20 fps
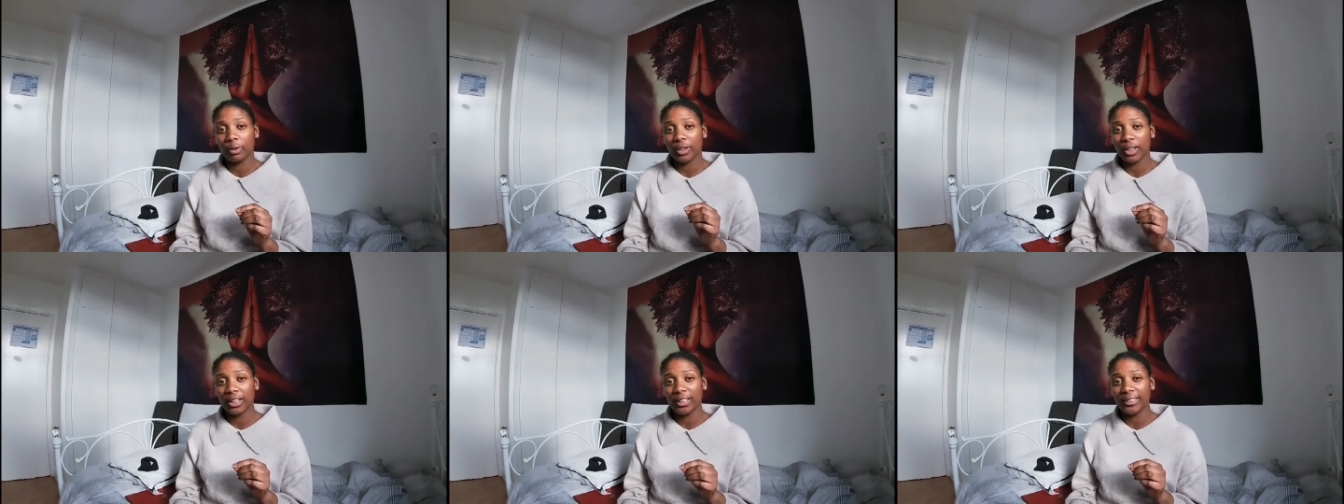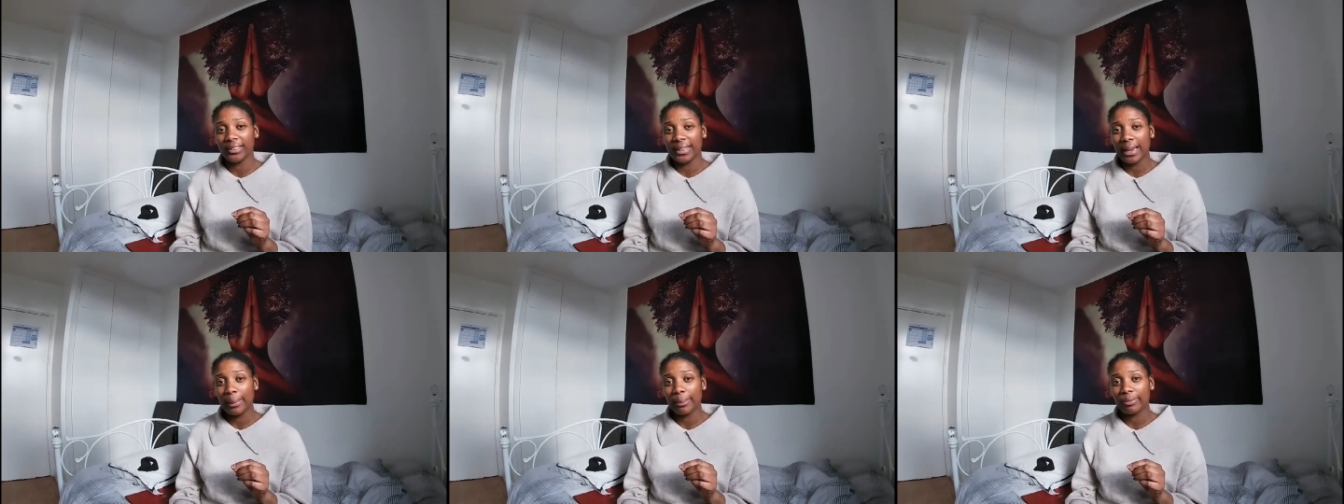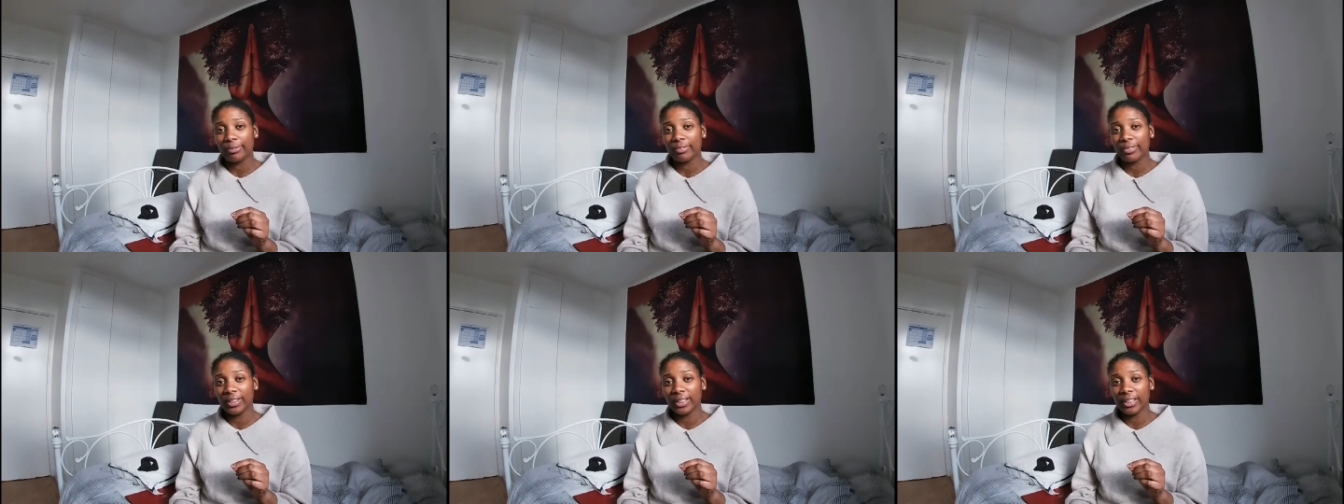
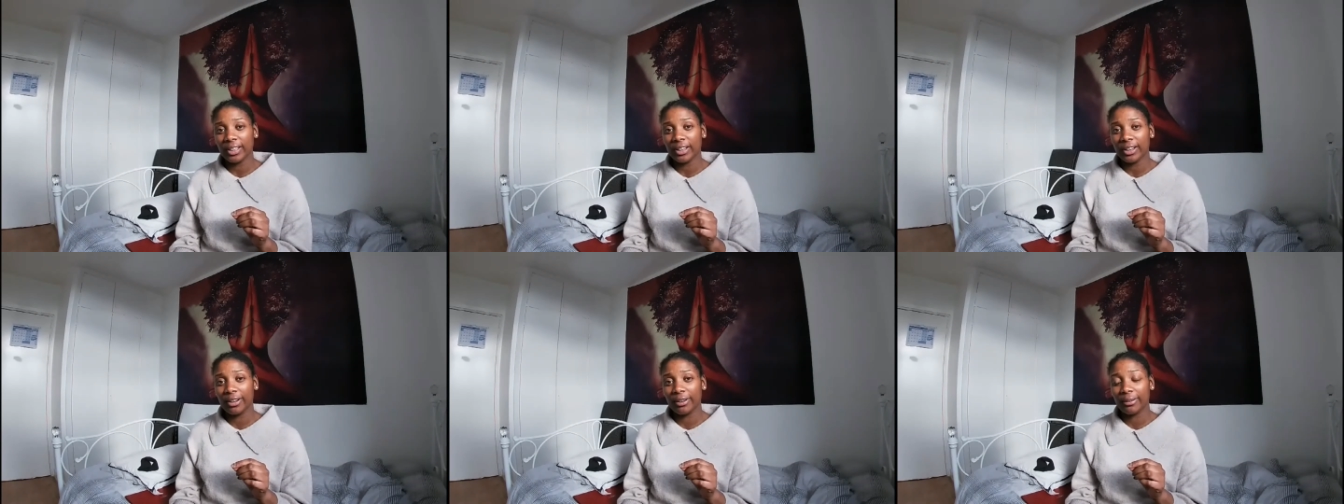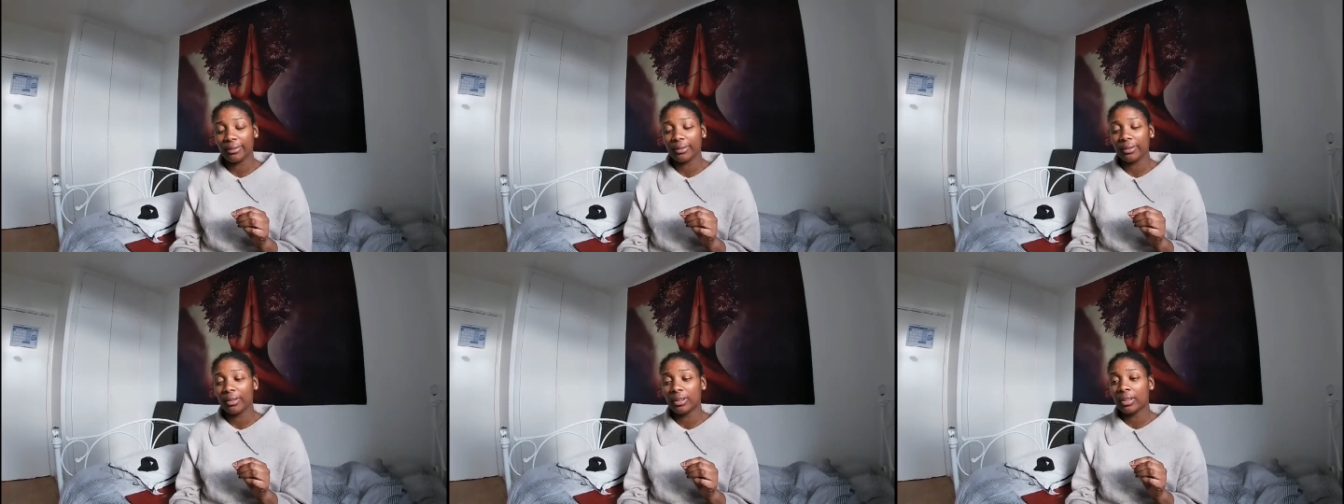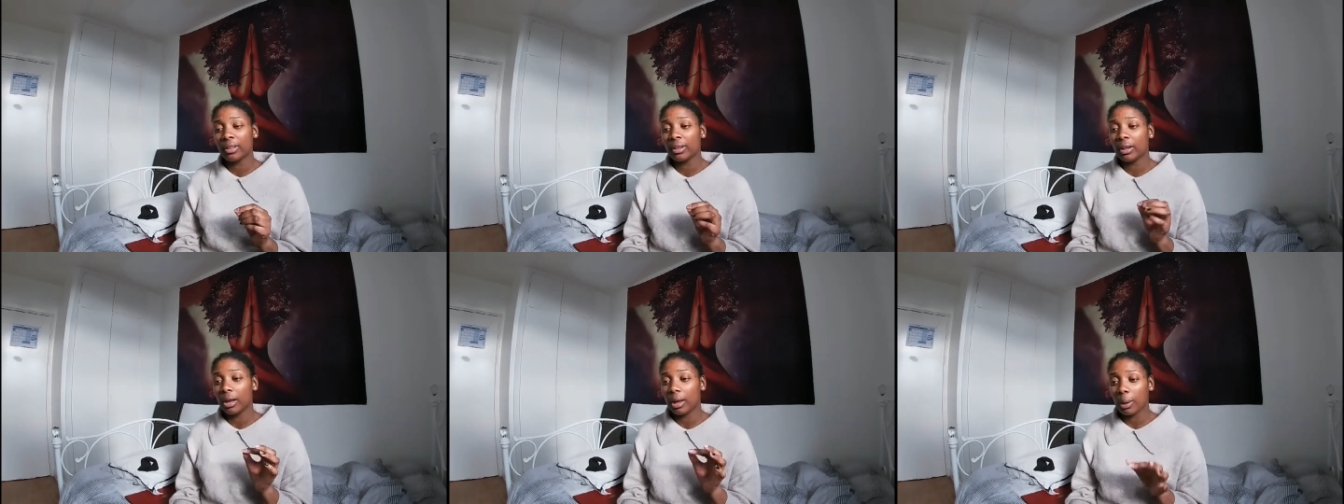in-depth video
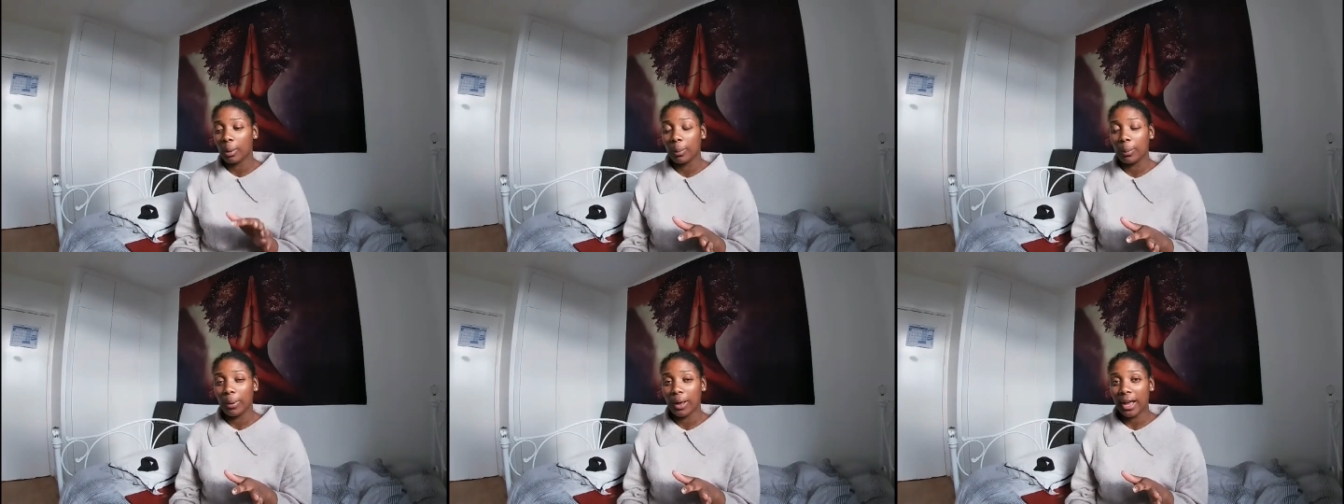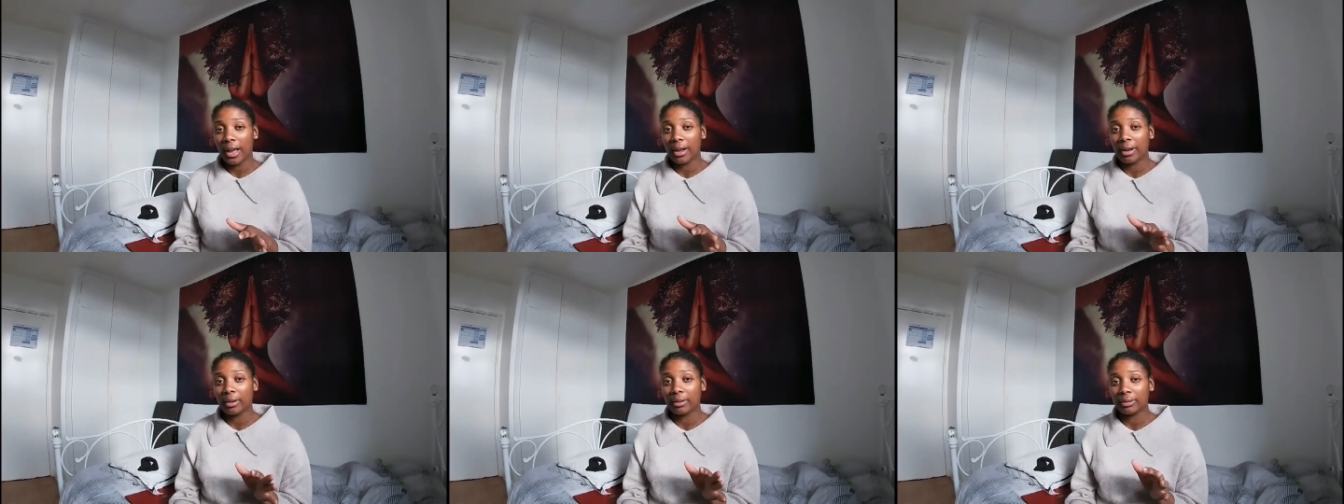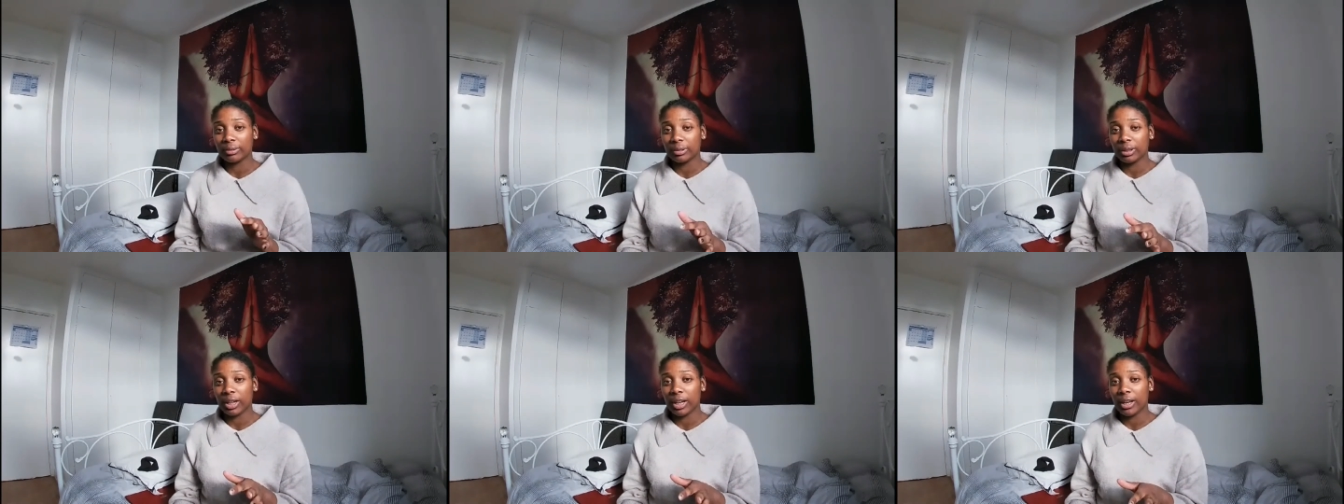
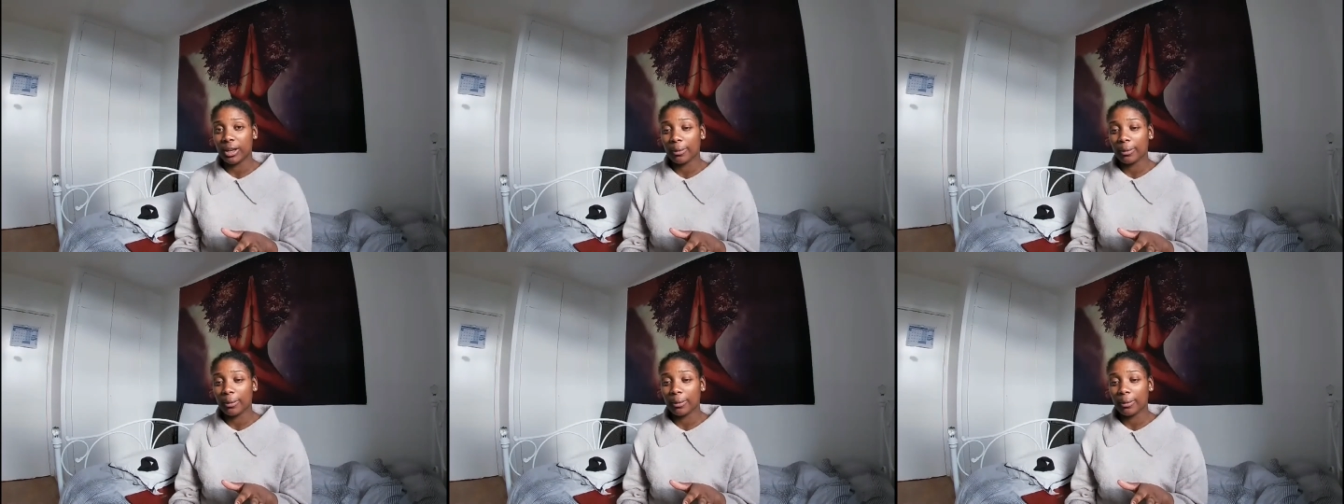about